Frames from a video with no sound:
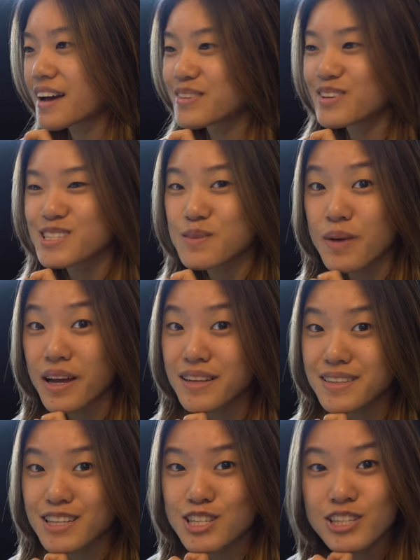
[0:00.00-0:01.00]
I wasn't paying
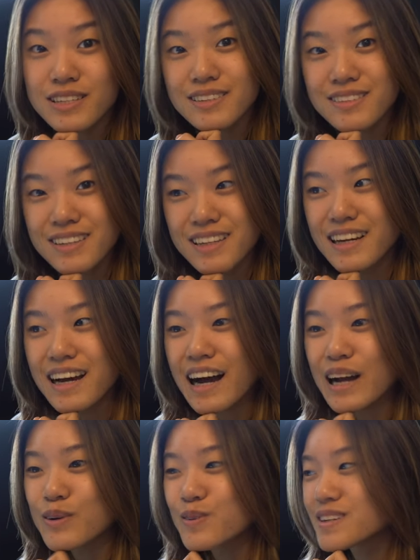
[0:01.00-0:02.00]
attention.
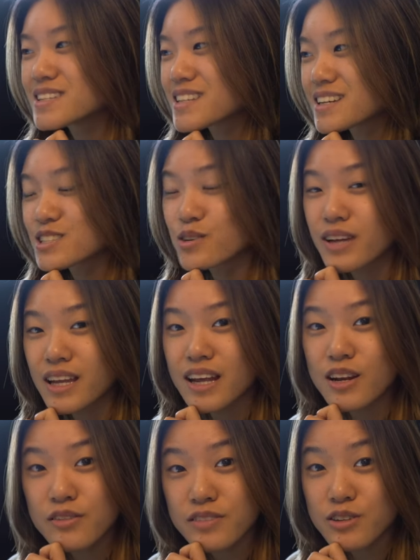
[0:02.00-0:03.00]
I was uh, doing an
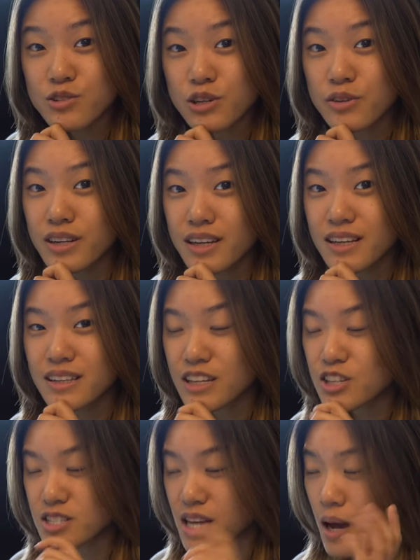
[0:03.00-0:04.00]
interview during it. They
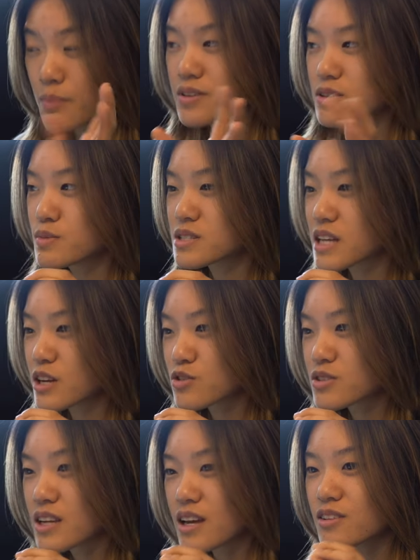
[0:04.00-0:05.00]
just happened to be
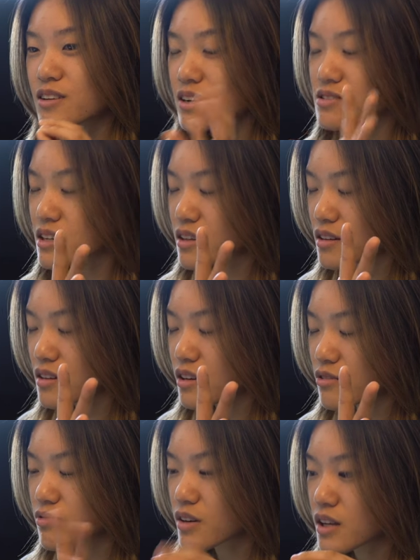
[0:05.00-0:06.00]
scheduled together, and I was like,
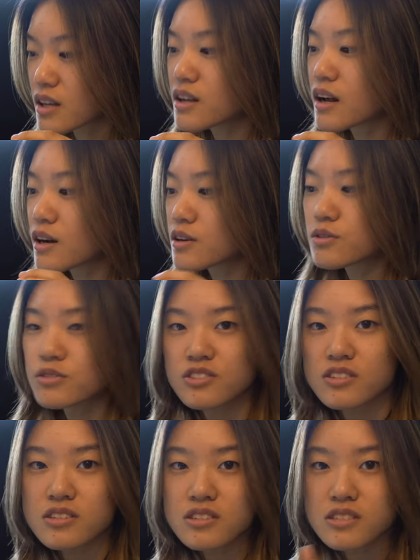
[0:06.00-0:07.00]
uh, fuck it. I will
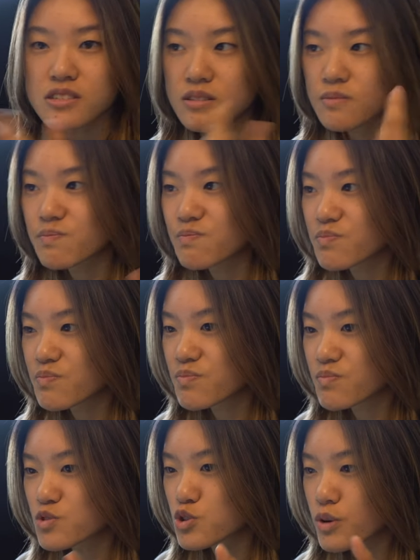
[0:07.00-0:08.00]
just
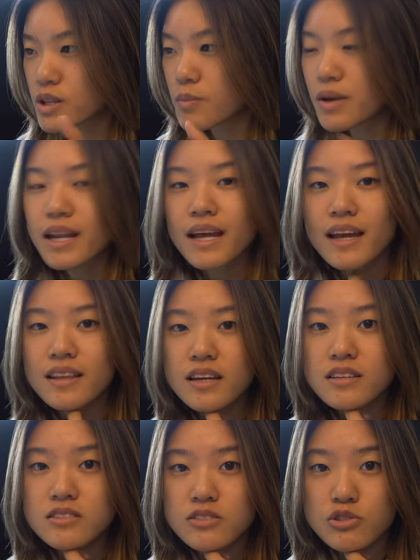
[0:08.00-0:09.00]
join the meeting and
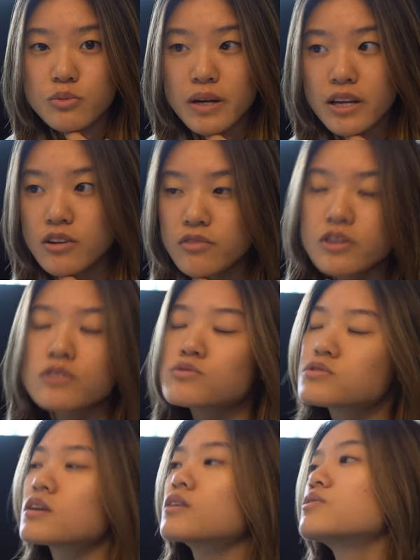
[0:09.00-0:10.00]
then do my interview.
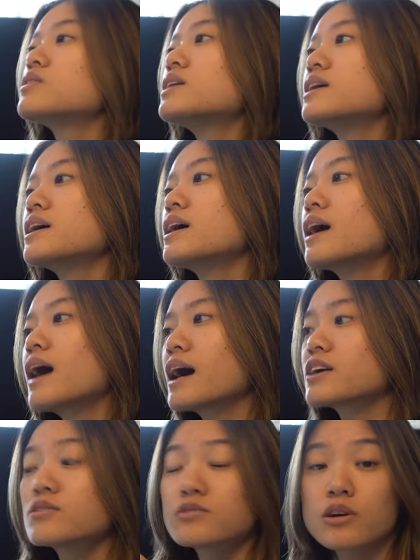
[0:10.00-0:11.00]
So
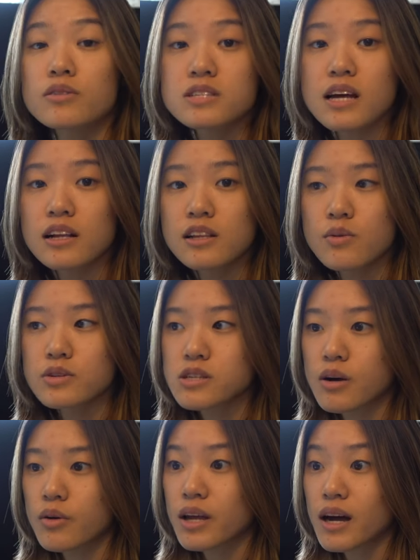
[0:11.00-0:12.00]
I don't know exactly what's
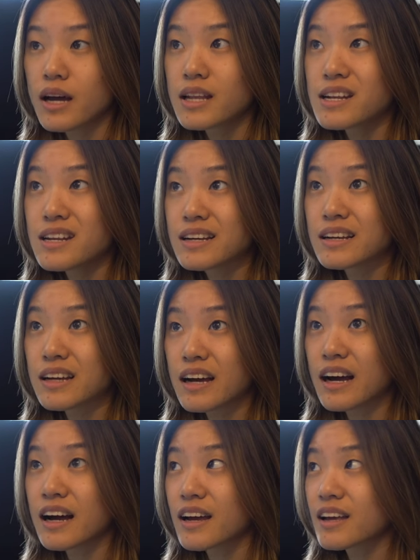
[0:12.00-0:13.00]
going on.
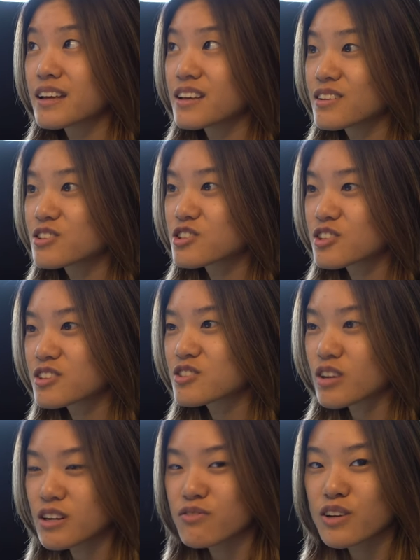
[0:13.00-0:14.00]
I should
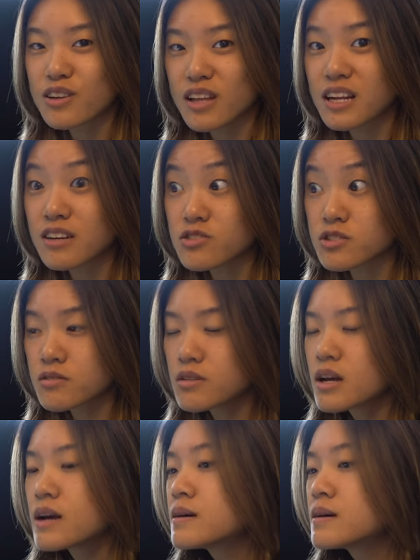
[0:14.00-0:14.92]
try to figure that out soon.